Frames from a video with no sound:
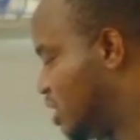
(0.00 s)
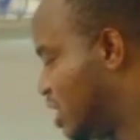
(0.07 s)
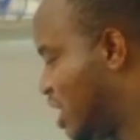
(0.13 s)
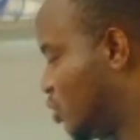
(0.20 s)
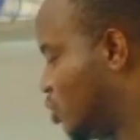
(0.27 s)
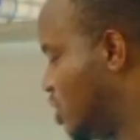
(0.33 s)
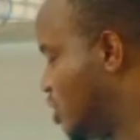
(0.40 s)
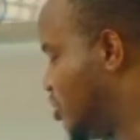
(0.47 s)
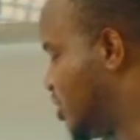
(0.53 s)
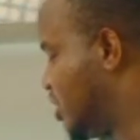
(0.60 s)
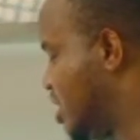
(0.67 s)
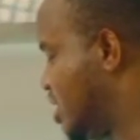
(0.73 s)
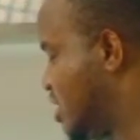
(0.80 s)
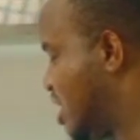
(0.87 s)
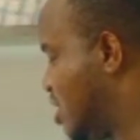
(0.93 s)
Take out
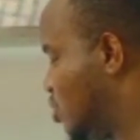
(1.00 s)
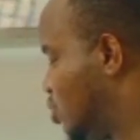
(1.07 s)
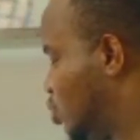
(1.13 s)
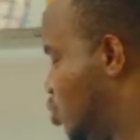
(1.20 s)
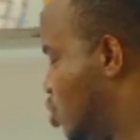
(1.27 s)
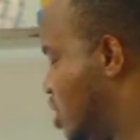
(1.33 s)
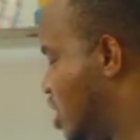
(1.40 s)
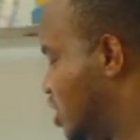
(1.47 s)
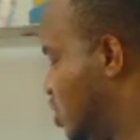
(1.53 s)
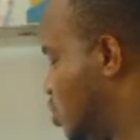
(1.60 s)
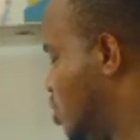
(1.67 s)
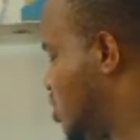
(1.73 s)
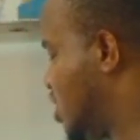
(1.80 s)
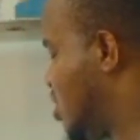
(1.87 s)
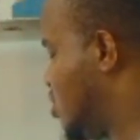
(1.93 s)
20%, around
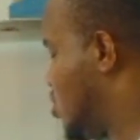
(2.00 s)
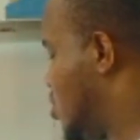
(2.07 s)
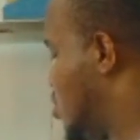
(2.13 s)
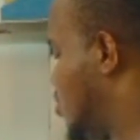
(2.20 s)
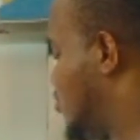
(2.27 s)
231,000